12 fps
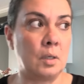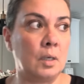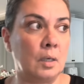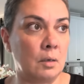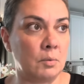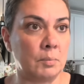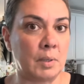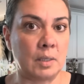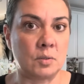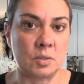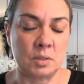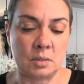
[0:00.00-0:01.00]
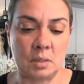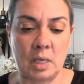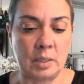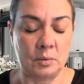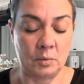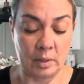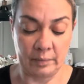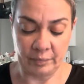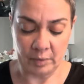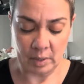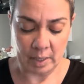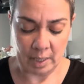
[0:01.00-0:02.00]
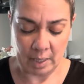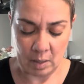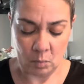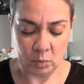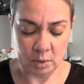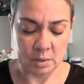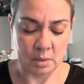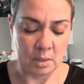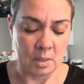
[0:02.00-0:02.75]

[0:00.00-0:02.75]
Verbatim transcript: and coming back just, I don't know, I feel like I got worse.